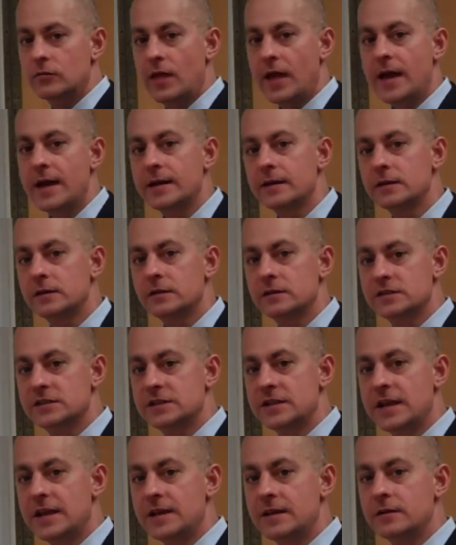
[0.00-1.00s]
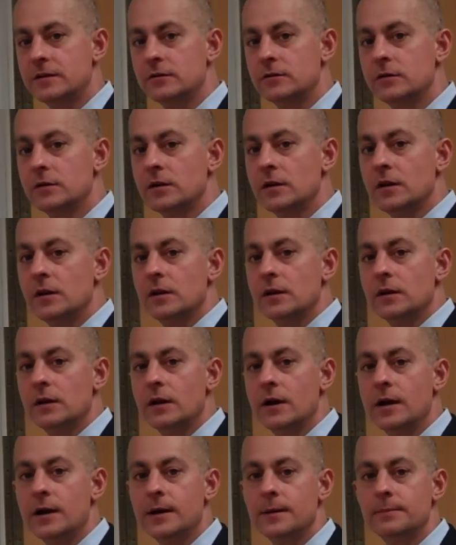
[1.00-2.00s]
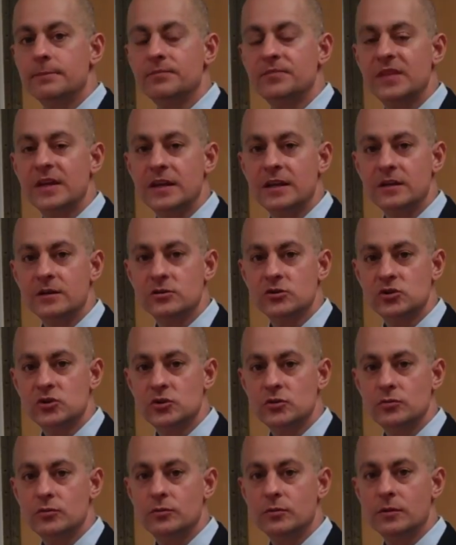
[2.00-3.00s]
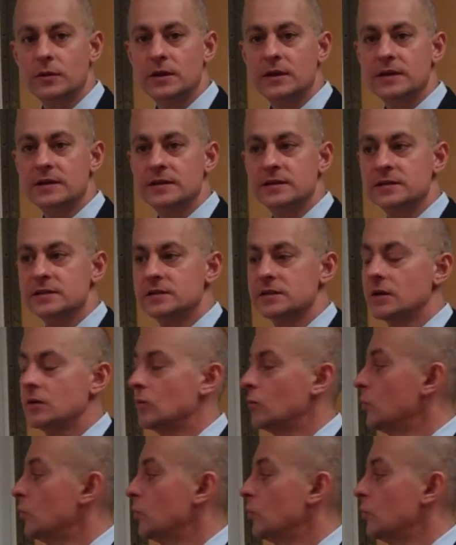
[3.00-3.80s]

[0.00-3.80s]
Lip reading: that standard, the issue is